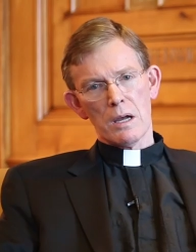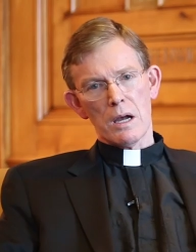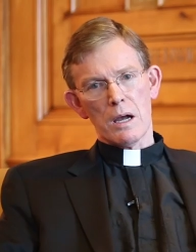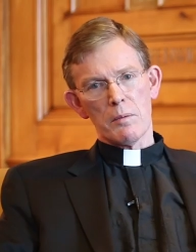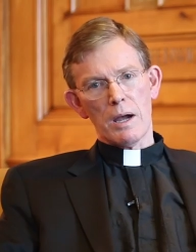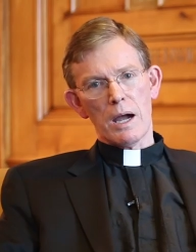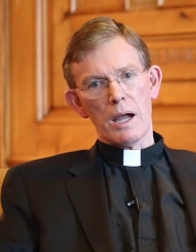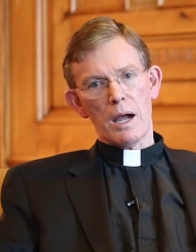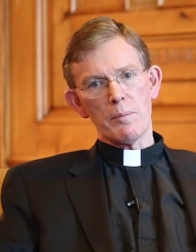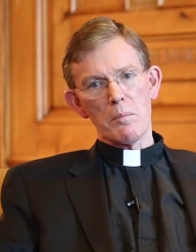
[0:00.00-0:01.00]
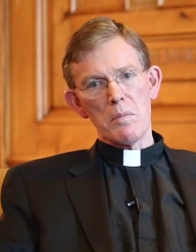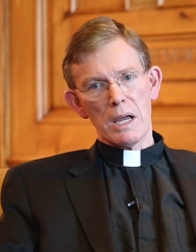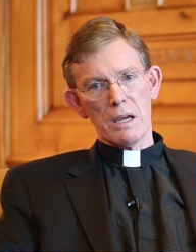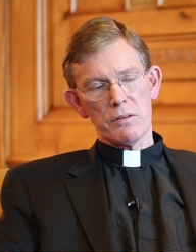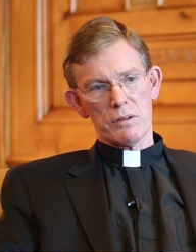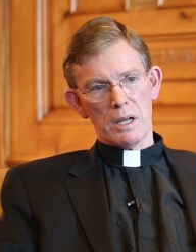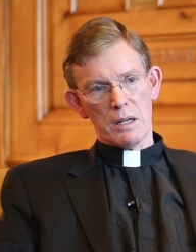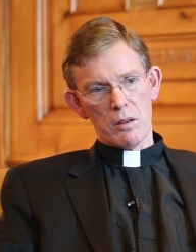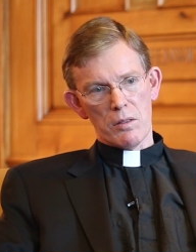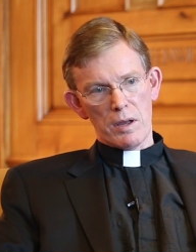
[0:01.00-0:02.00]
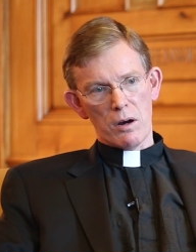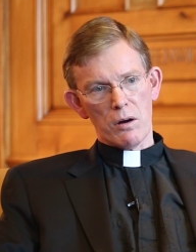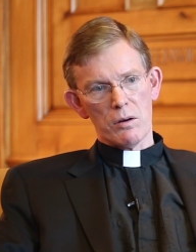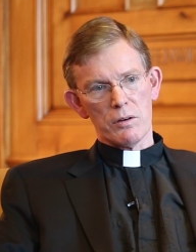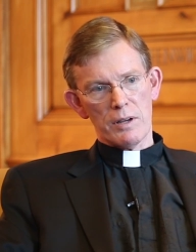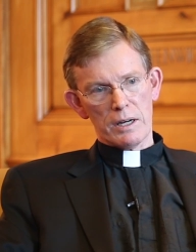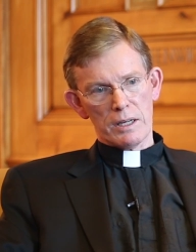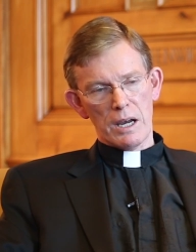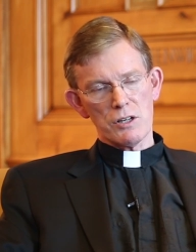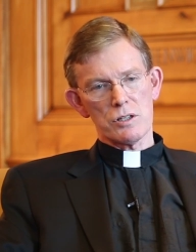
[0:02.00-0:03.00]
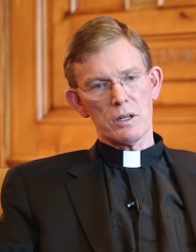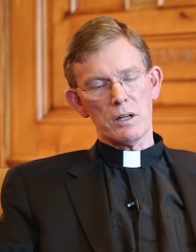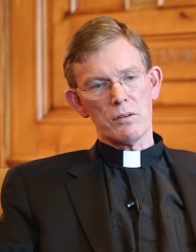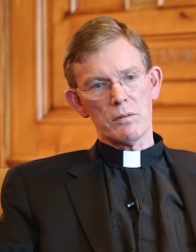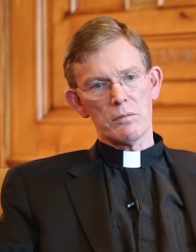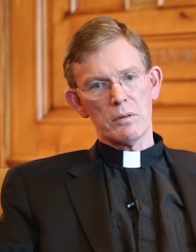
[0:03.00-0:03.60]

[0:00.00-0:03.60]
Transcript: Um, I, I'm amazed at their dedication and,